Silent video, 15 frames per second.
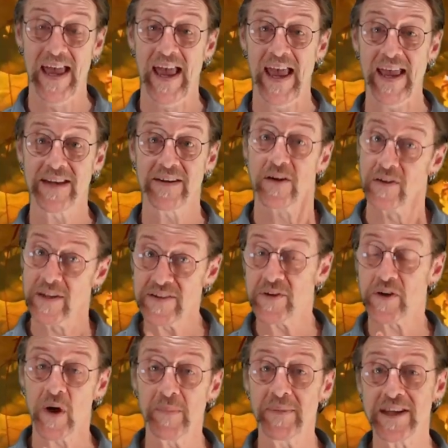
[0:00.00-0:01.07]
and leave
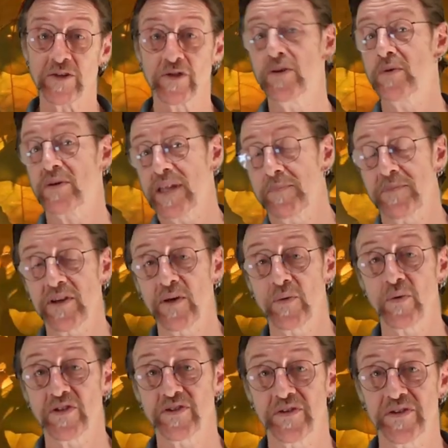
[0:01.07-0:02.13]
a comment too and let me know
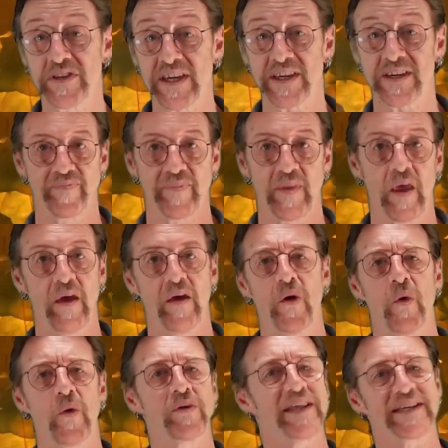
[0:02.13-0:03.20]
what you think.
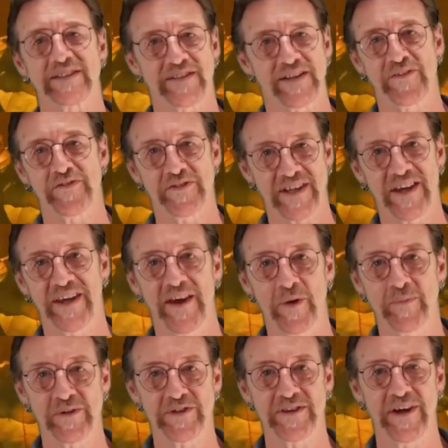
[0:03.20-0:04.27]
All that stuff is going to
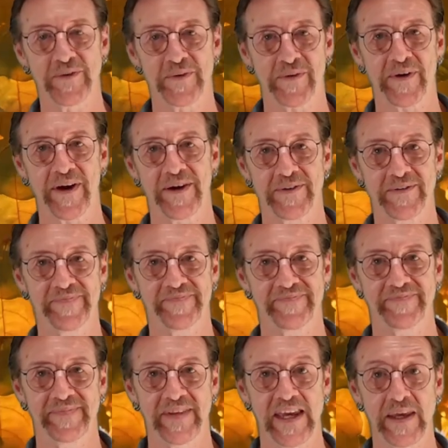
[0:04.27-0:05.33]
help the channel grow.
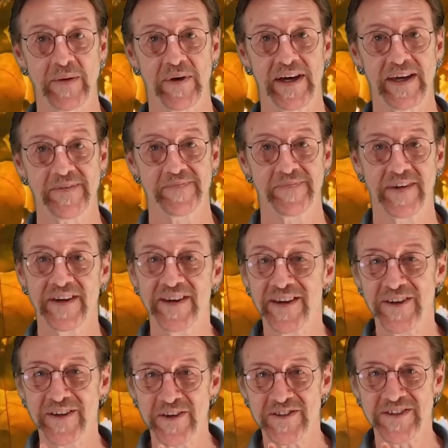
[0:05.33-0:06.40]
Anyway,
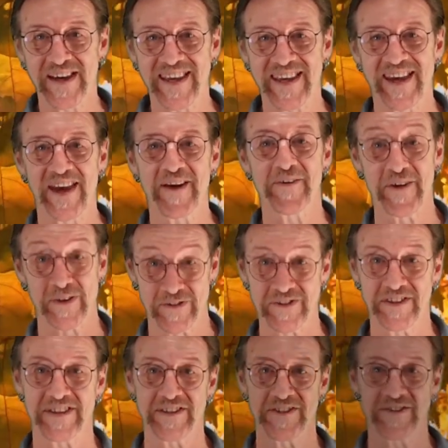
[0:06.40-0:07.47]
you take care and I'll see you